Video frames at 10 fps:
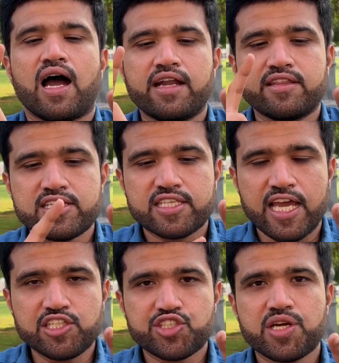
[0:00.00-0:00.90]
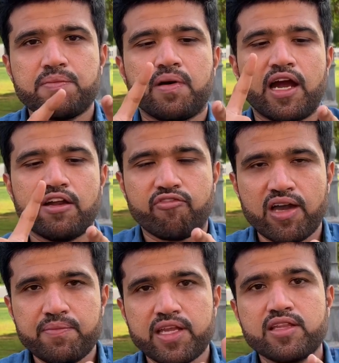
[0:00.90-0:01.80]
and this calcium and
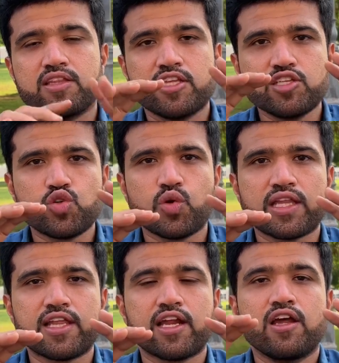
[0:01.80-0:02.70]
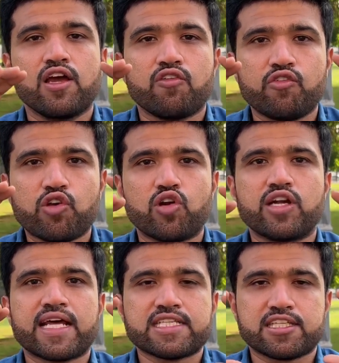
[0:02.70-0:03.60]
fibrin this together we
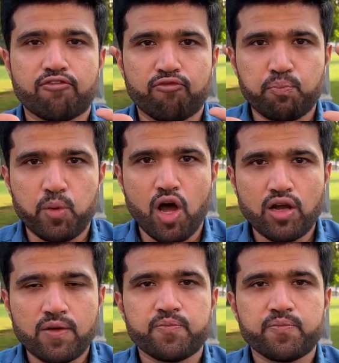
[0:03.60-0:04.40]
call it as a plaque